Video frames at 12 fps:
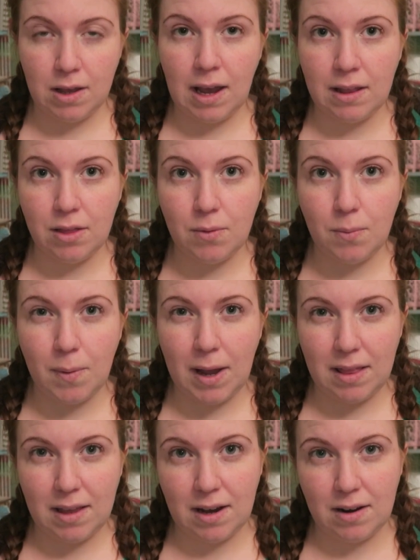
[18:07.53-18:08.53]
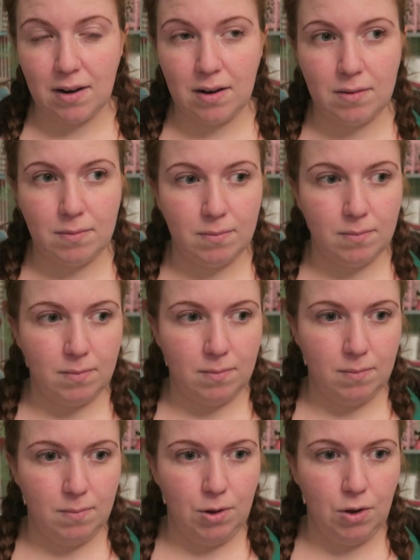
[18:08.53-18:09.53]
and the way they are
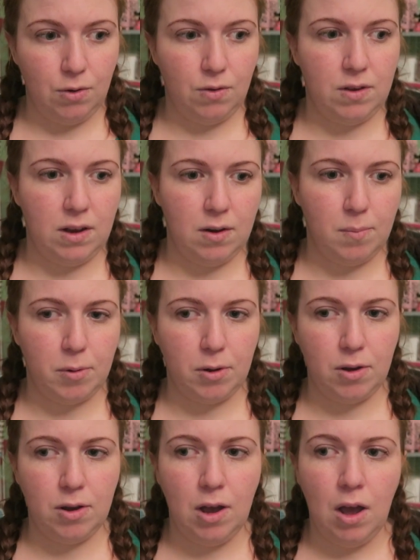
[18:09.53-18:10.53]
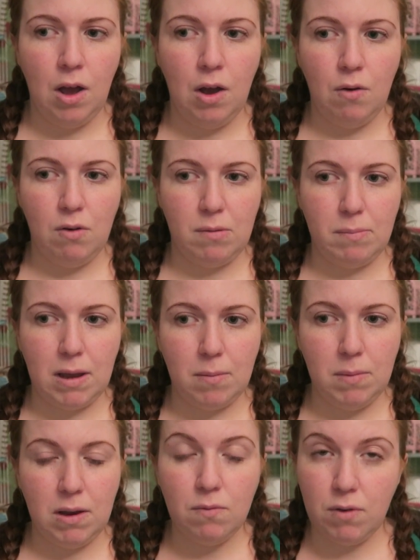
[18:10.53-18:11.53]
used in a book will make
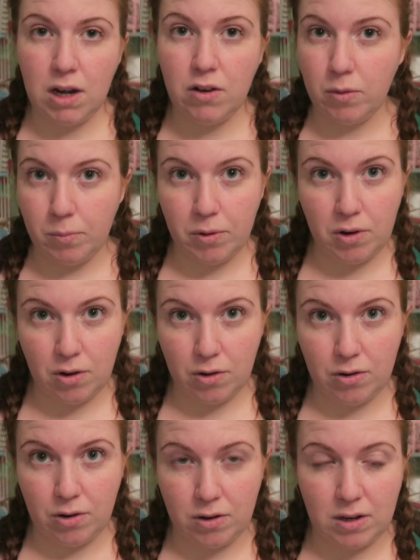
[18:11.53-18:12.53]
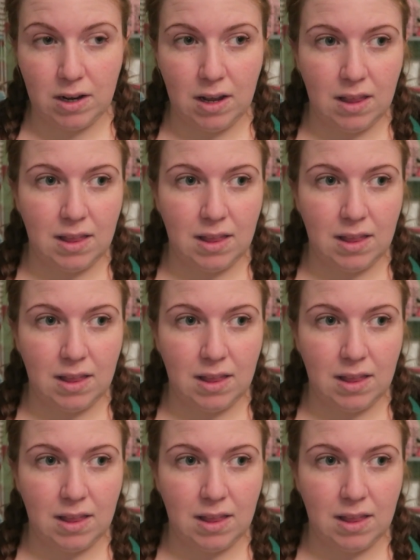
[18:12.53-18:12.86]
me read a book or not.